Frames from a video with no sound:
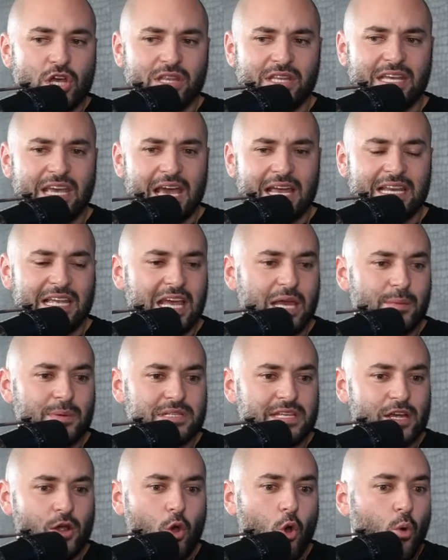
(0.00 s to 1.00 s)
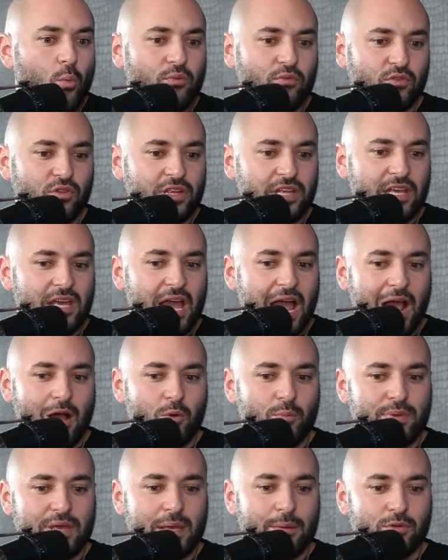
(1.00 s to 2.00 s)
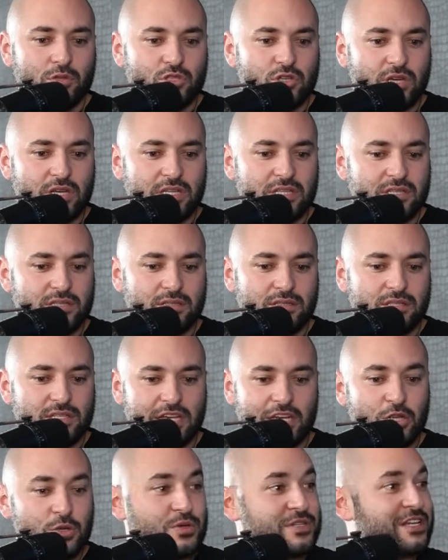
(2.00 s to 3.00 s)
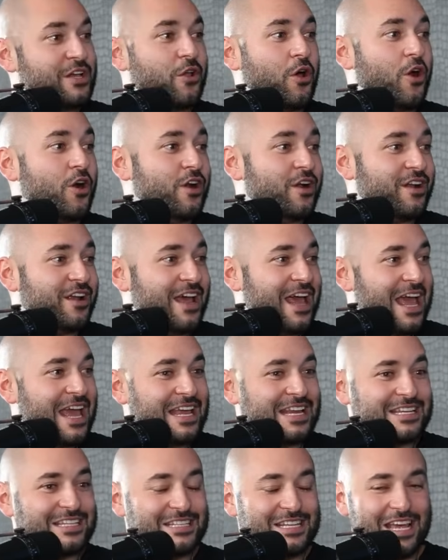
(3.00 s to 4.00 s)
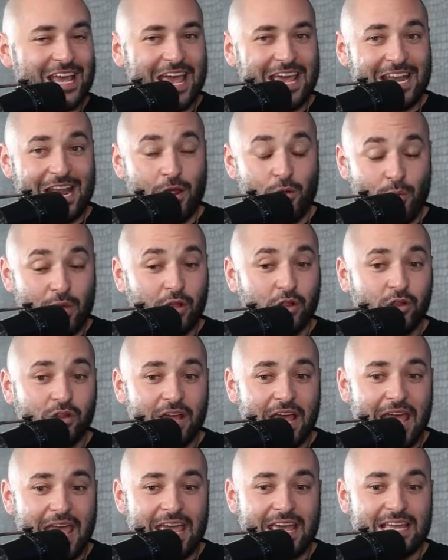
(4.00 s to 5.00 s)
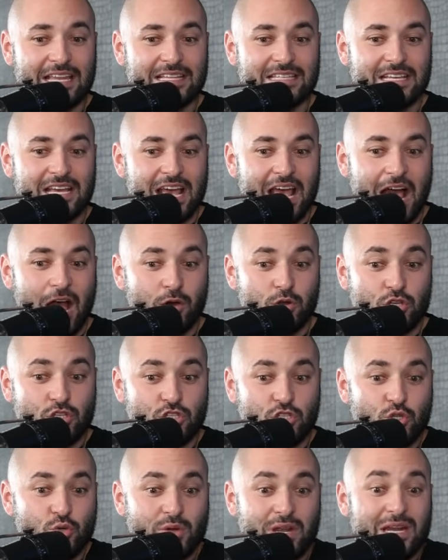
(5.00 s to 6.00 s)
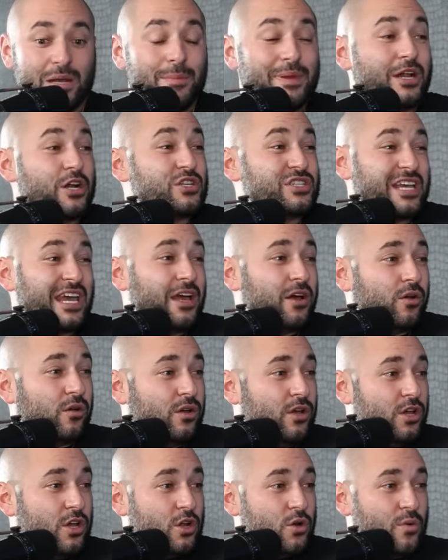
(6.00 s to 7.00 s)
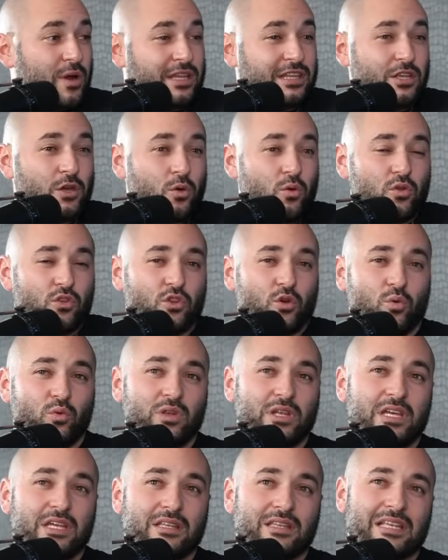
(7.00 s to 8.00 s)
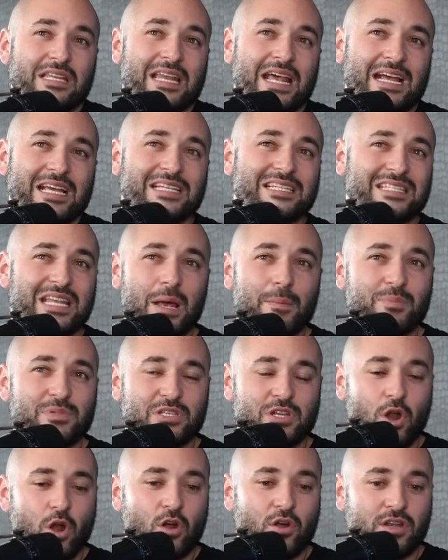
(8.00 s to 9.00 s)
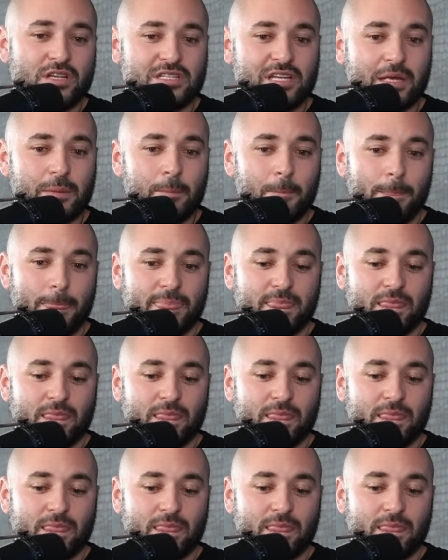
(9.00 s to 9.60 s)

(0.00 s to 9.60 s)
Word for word: the end game is like, hopefully I'll be able to continue to sell art, and I will, and I'll just do it at a bigger scale, right? The next steps in art is like,